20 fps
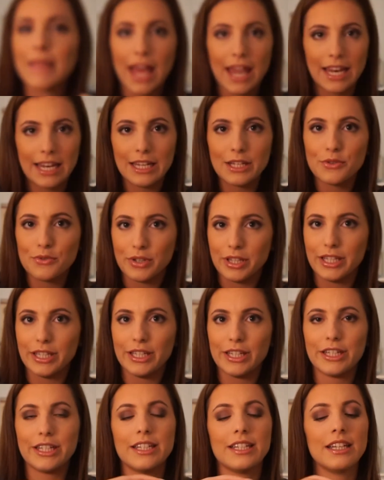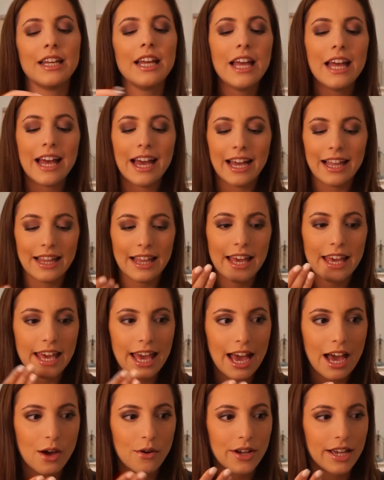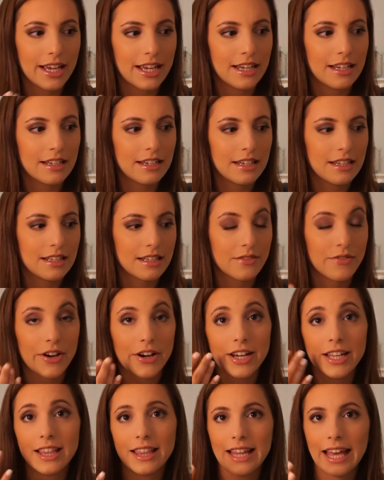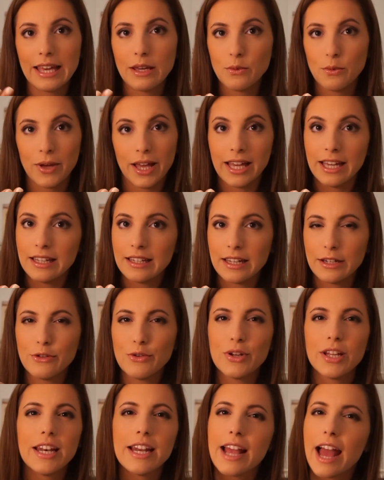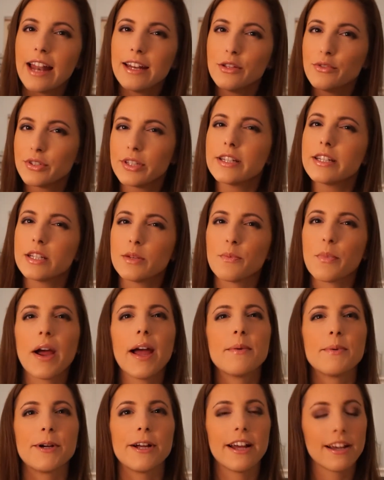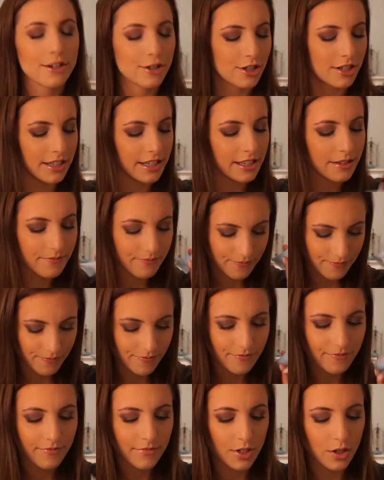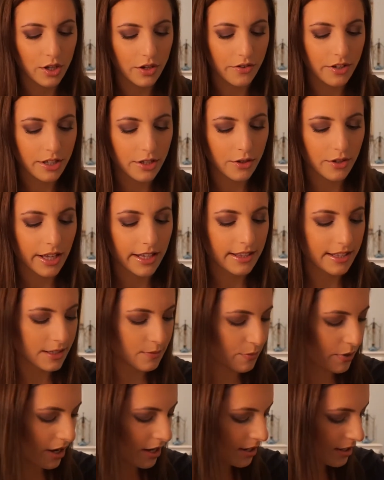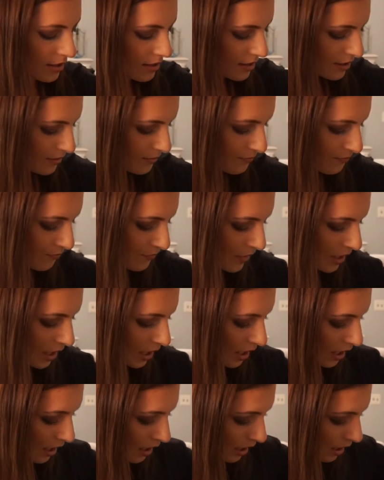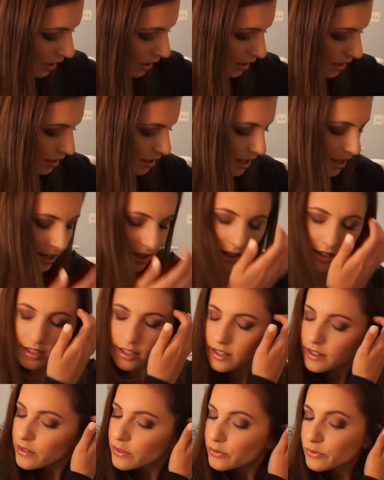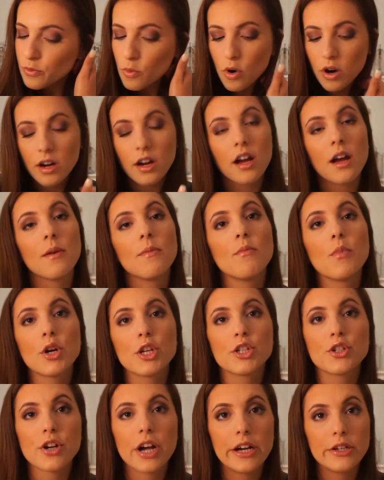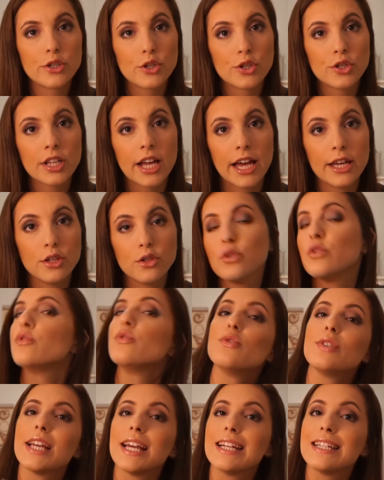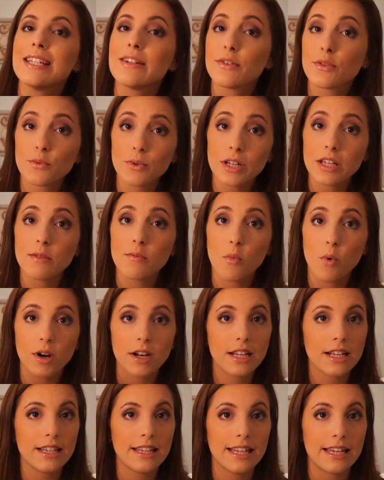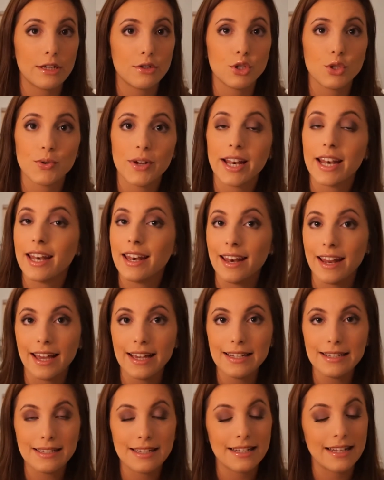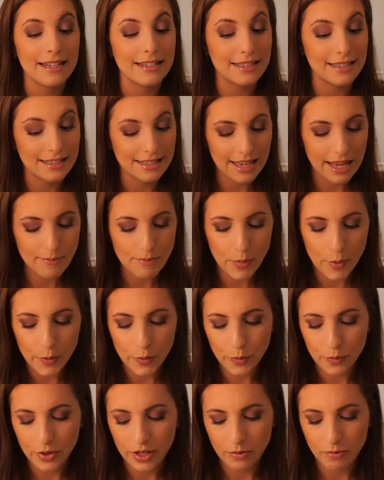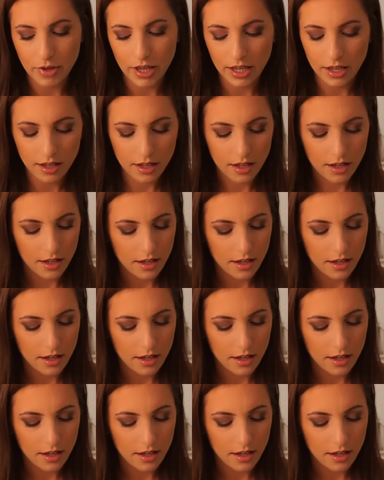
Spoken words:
It is really good. I like how it is very lightweight, and you can kind of use it as a primer actually. So I really do like this product. Then for moisturizers, I use a different one in the morning than I do at night, and I did take both with me.